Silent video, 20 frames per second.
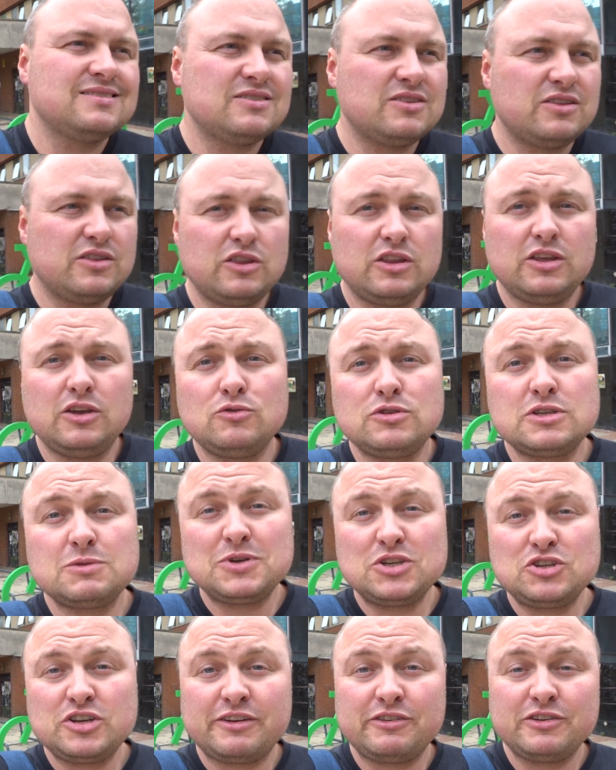And there used to be
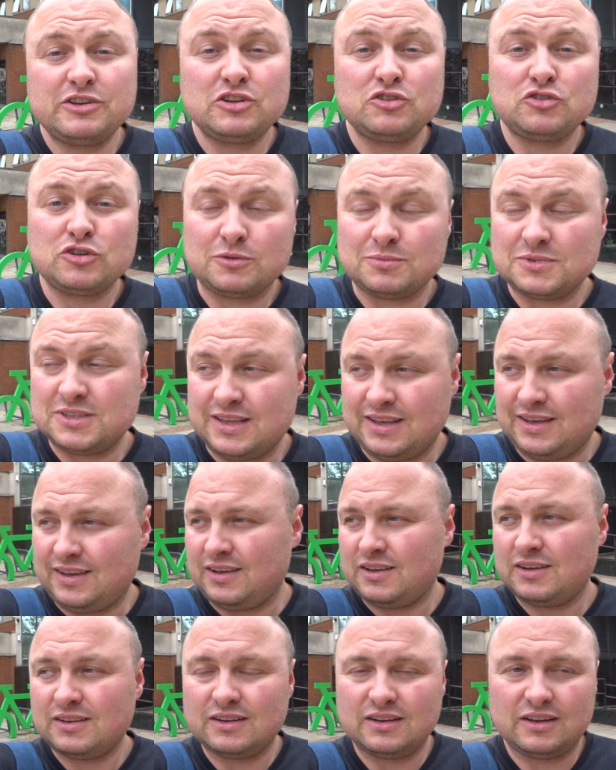charity shops there,
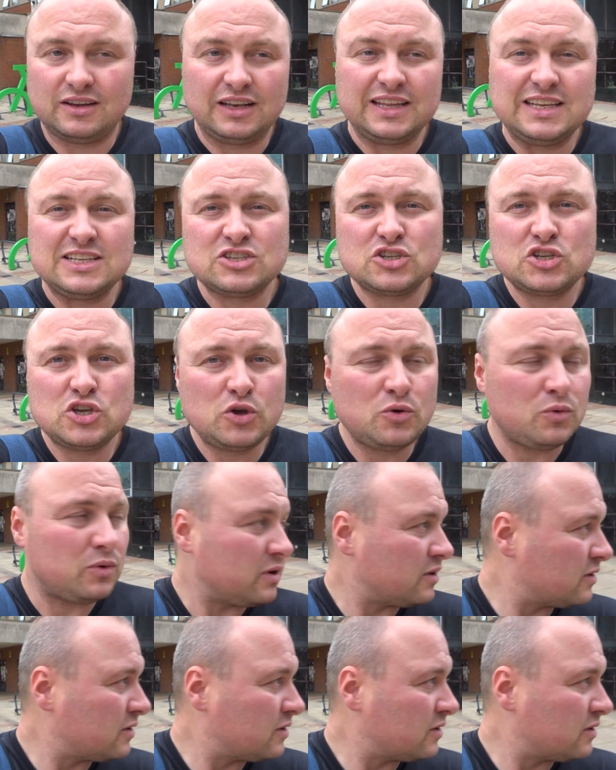at least two.